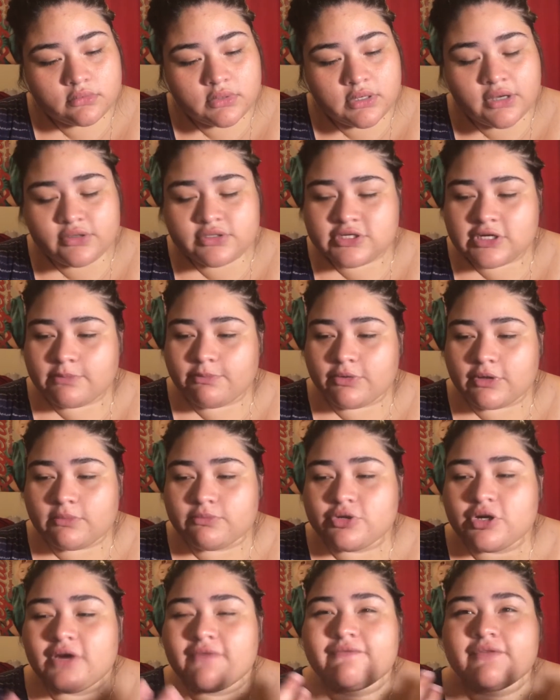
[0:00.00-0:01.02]
how should I put it? I'm
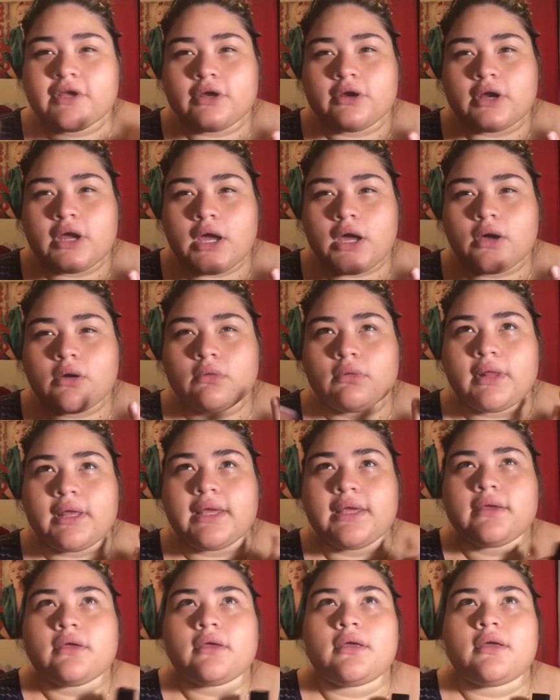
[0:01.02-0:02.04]
trying to figure it out.
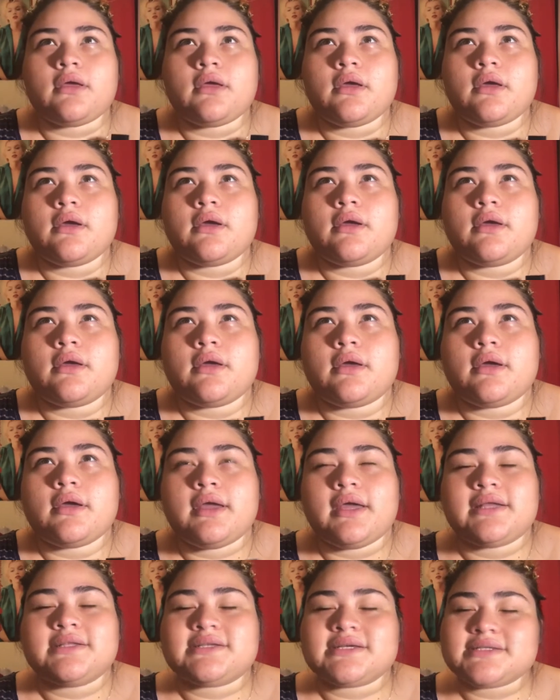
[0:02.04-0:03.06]
Like,
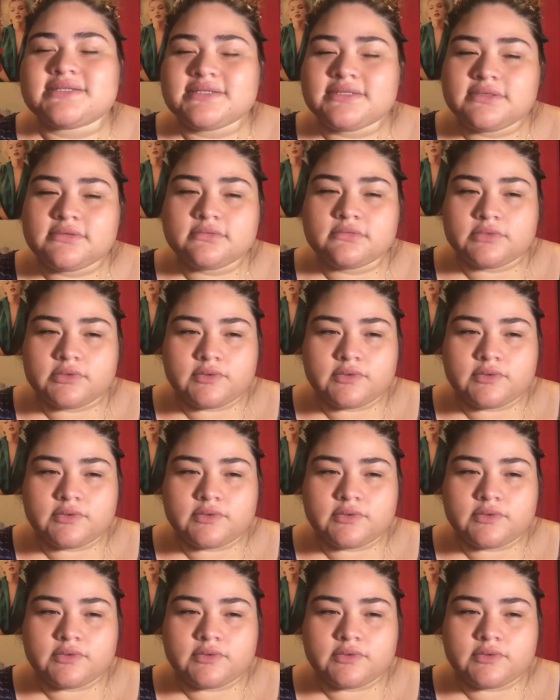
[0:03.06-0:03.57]
it doesn't